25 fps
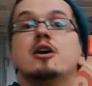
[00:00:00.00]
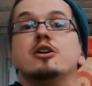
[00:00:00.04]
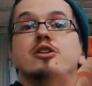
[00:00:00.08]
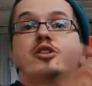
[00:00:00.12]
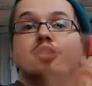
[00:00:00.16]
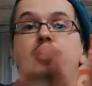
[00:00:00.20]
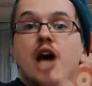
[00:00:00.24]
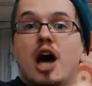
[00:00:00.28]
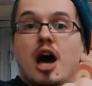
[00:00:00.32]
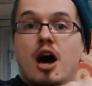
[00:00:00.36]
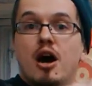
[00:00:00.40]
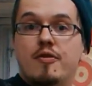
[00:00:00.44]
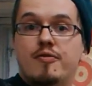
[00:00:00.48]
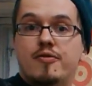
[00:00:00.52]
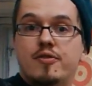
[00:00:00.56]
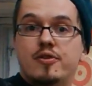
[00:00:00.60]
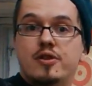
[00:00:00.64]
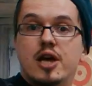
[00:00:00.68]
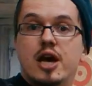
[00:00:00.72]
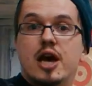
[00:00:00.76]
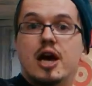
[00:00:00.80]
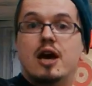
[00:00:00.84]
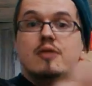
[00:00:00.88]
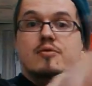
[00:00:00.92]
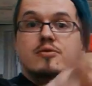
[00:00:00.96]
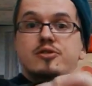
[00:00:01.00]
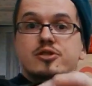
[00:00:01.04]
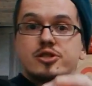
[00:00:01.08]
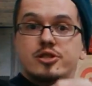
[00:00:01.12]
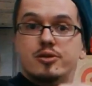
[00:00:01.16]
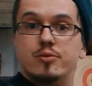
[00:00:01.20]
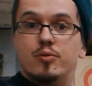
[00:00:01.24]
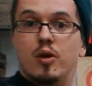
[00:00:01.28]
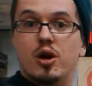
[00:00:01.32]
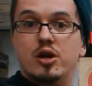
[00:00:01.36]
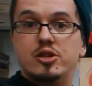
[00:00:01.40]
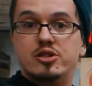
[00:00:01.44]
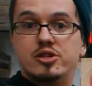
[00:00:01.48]
Ciao for now.
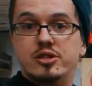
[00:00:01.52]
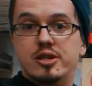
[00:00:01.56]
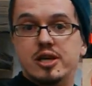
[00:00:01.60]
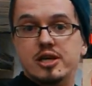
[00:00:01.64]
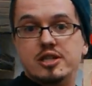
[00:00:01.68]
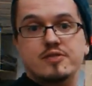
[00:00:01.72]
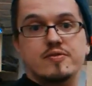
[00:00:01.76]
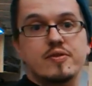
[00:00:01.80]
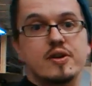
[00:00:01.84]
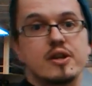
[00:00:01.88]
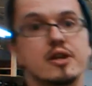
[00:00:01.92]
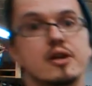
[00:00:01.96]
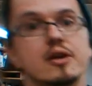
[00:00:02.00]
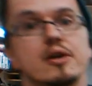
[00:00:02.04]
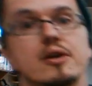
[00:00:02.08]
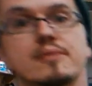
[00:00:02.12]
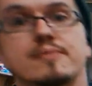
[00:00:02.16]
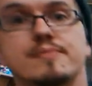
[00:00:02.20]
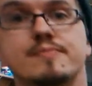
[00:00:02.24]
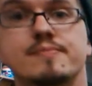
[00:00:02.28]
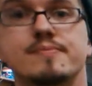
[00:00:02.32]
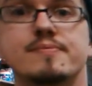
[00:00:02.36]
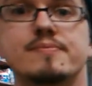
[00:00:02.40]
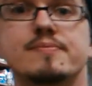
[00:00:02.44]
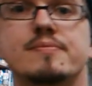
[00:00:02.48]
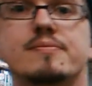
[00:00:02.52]
Watch the next video.